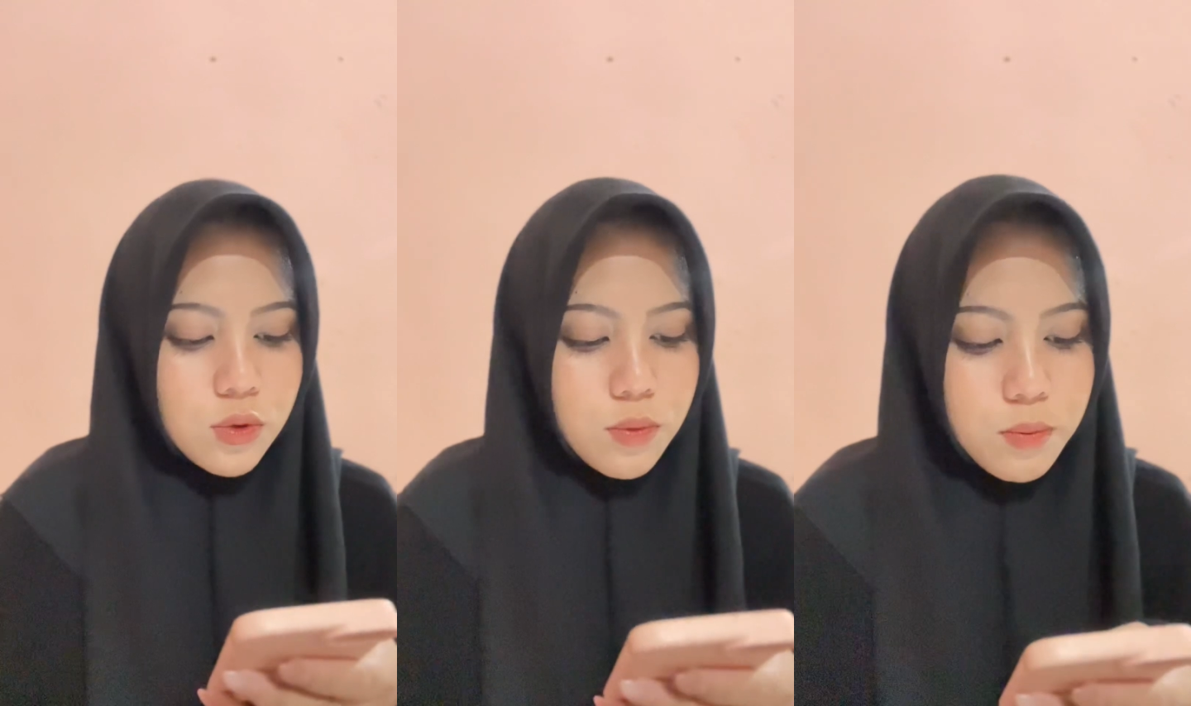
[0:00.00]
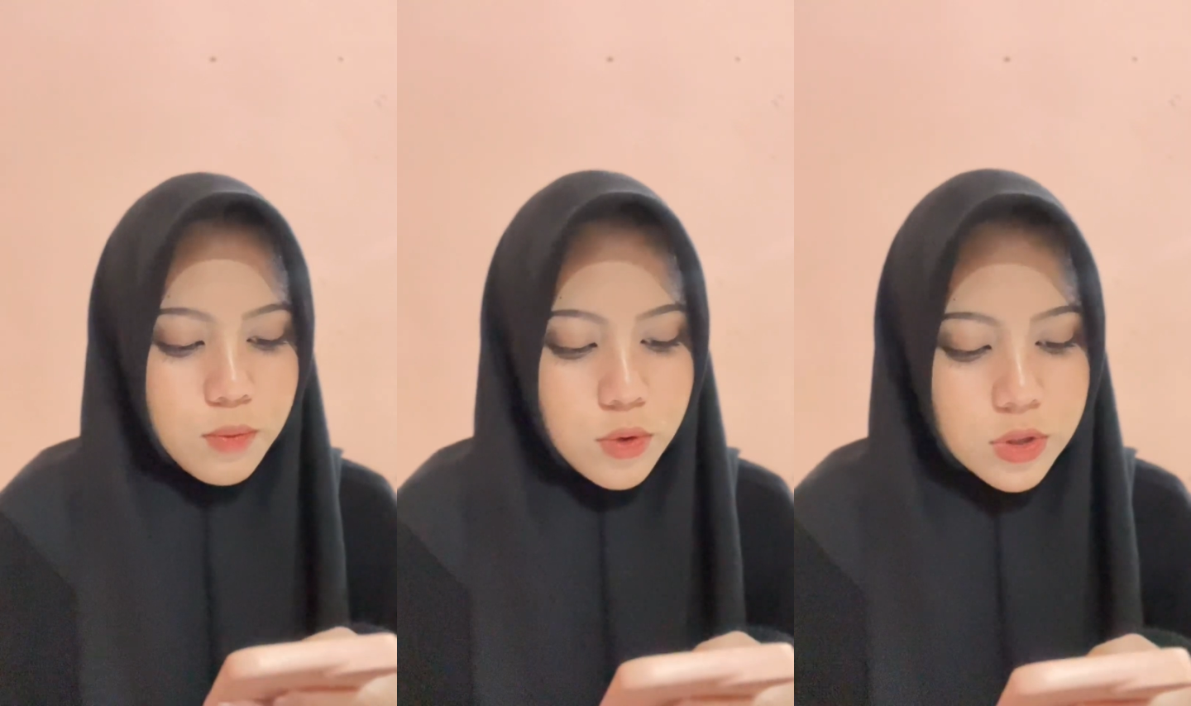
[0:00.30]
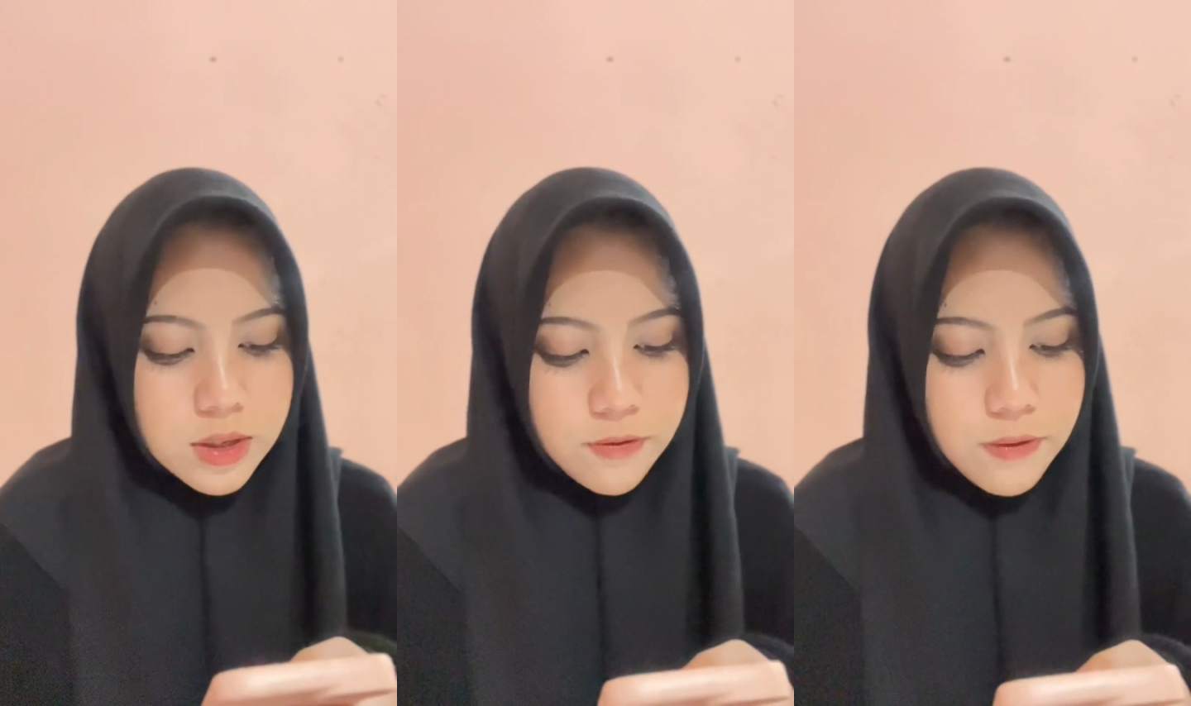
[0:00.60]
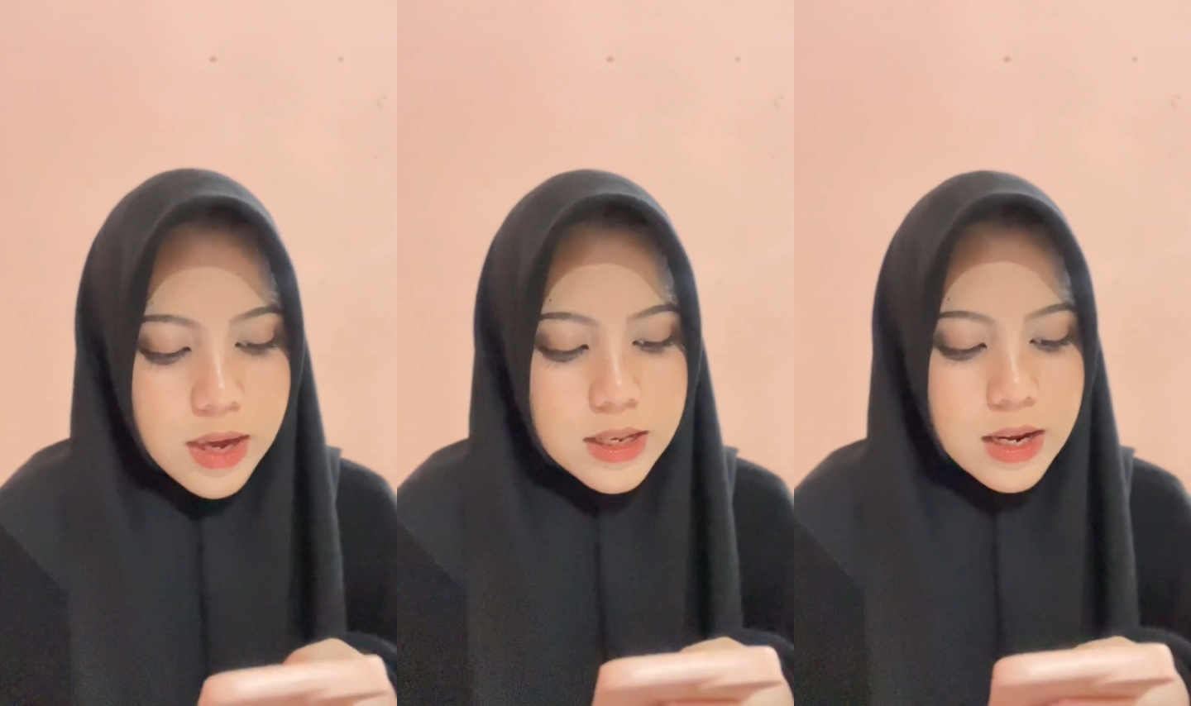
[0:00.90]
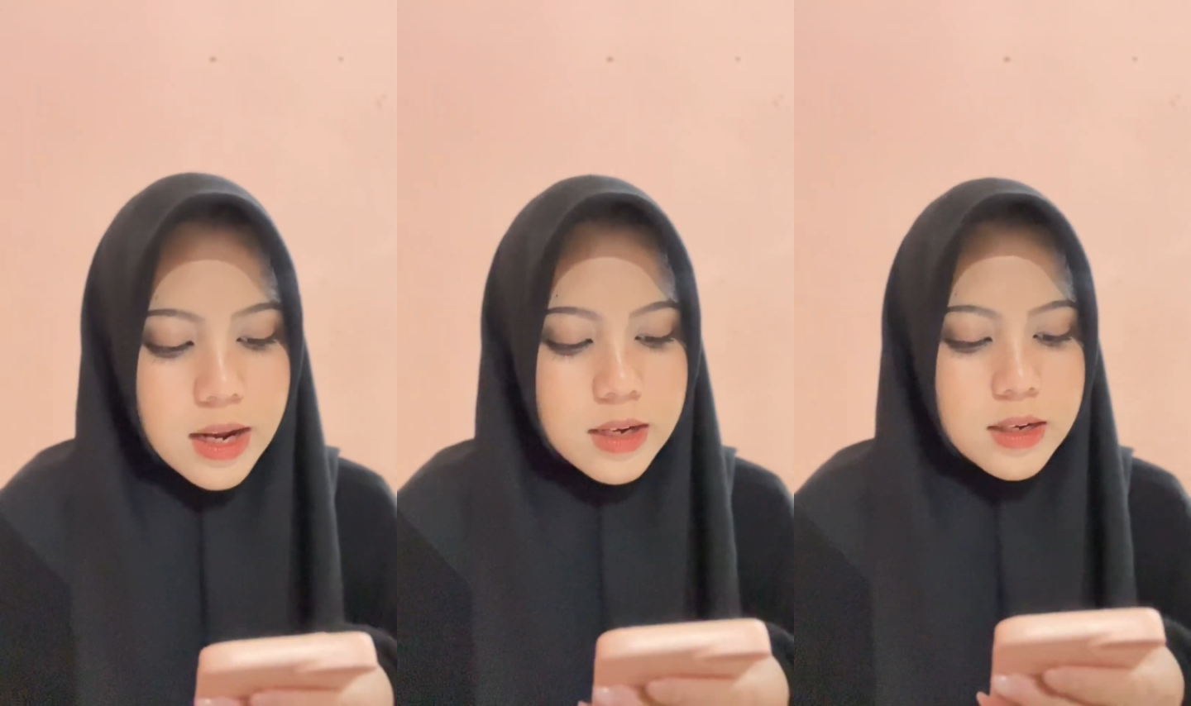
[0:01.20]
to motivate
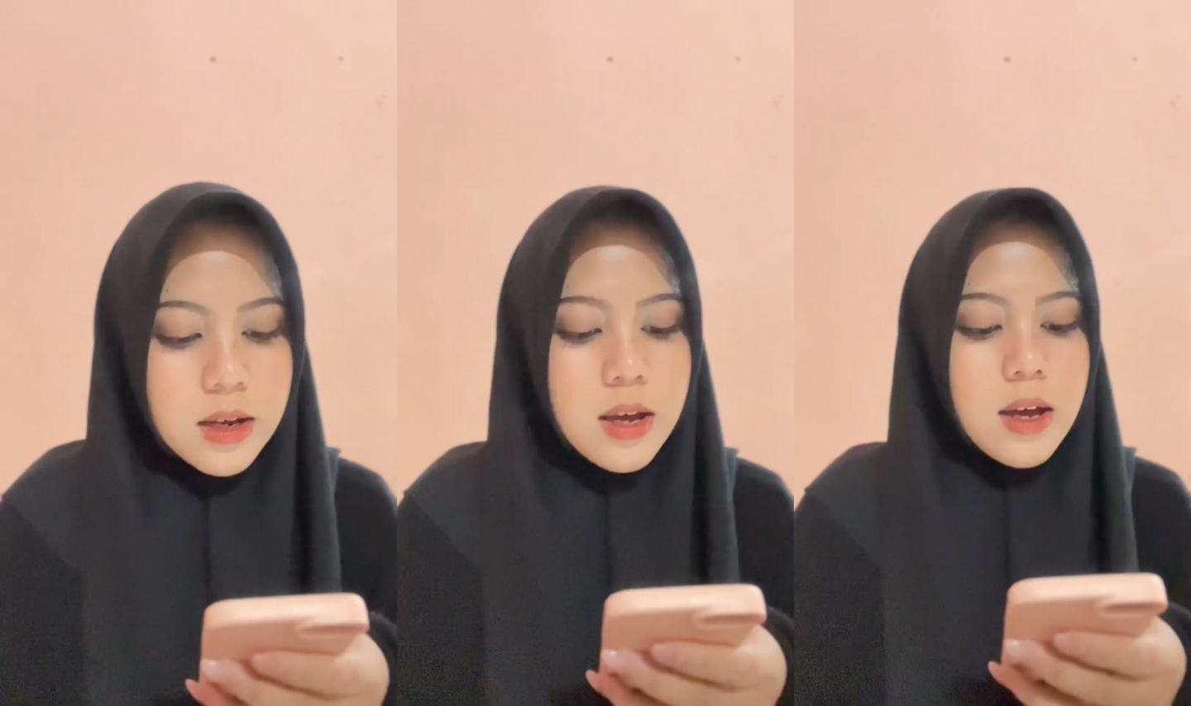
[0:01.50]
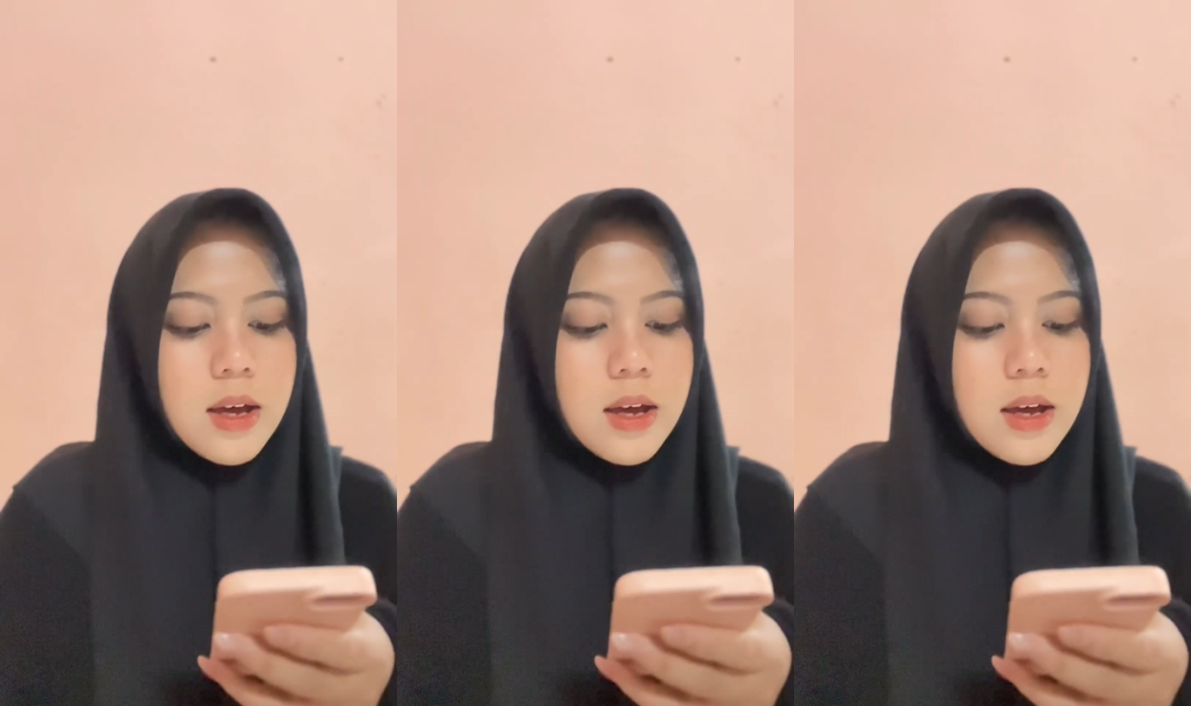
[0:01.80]
and